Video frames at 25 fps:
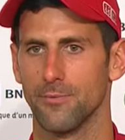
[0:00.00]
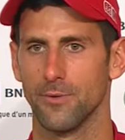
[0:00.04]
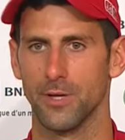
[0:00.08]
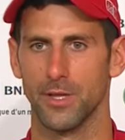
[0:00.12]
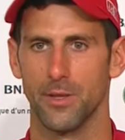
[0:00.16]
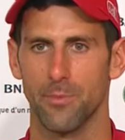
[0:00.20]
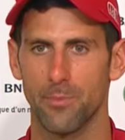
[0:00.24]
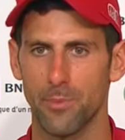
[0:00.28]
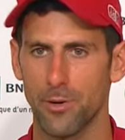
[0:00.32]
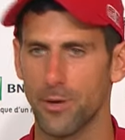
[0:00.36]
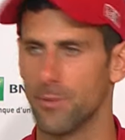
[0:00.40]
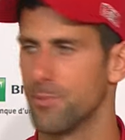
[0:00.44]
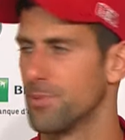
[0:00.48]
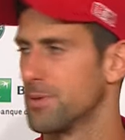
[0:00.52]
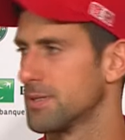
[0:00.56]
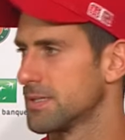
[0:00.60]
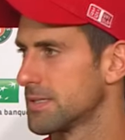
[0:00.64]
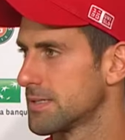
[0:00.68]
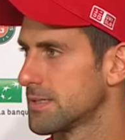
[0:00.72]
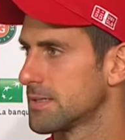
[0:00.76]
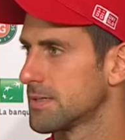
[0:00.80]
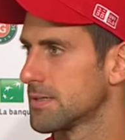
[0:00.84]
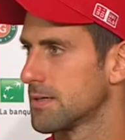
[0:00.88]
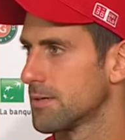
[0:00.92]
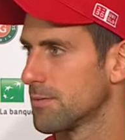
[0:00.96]
with a
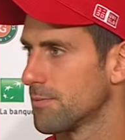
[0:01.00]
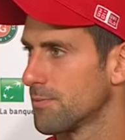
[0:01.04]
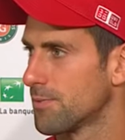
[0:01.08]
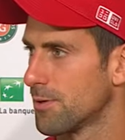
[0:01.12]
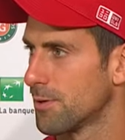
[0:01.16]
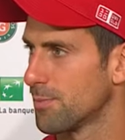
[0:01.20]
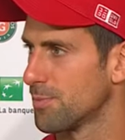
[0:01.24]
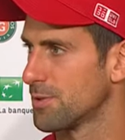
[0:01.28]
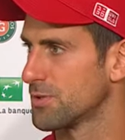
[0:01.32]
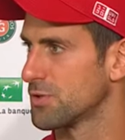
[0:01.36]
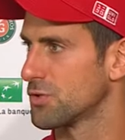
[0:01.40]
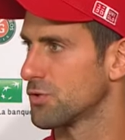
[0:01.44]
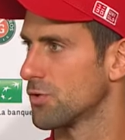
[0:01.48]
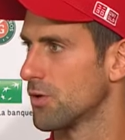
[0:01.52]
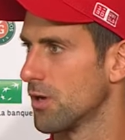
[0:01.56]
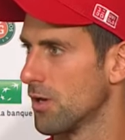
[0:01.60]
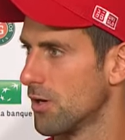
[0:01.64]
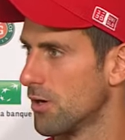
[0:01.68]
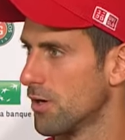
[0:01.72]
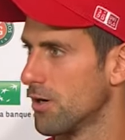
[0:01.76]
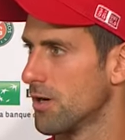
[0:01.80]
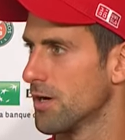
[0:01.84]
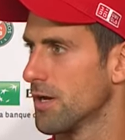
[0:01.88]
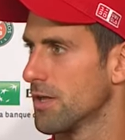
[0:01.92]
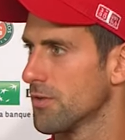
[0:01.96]
purpose, to
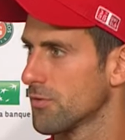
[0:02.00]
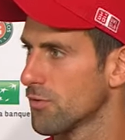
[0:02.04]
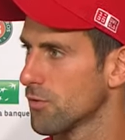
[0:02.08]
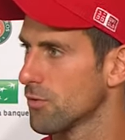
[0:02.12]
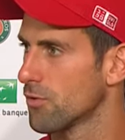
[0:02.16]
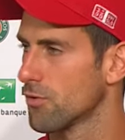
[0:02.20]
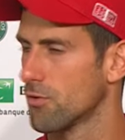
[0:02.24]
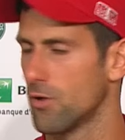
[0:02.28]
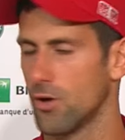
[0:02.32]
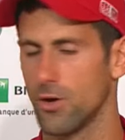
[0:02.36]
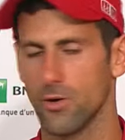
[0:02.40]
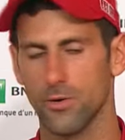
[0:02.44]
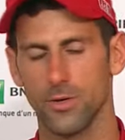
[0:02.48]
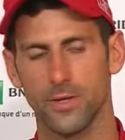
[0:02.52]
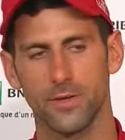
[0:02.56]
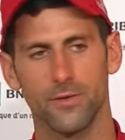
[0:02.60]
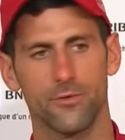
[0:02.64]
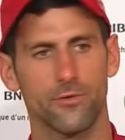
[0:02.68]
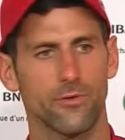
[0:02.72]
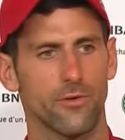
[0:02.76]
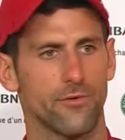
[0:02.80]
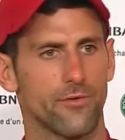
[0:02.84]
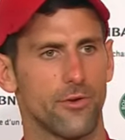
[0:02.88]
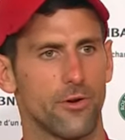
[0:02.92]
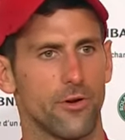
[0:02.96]
learn and to grow and
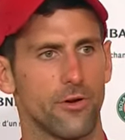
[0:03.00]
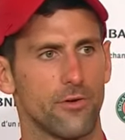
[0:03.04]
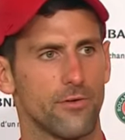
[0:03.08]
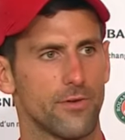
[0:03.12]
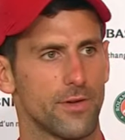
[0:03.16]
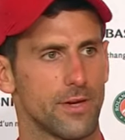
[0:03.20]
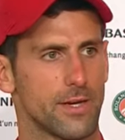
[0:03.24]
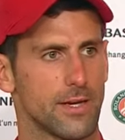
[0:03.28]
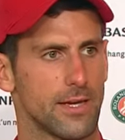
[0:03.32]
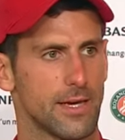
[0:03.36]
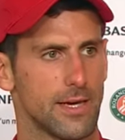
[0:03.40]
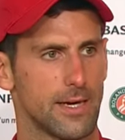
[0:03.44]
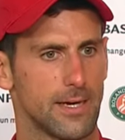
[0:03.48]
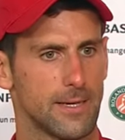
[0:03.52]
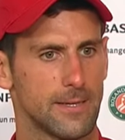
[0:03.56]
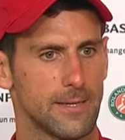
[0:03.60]
to evolve. And